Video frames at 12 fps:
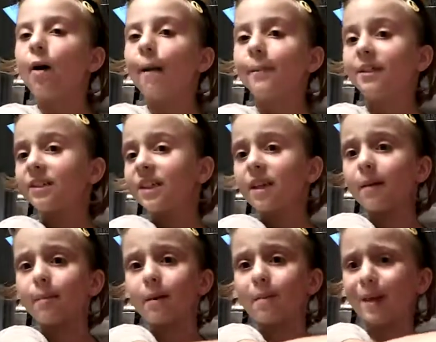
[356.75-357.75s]
I'm just gonna
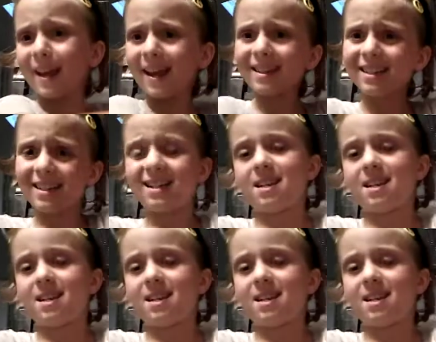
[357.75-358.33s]
put my hand in.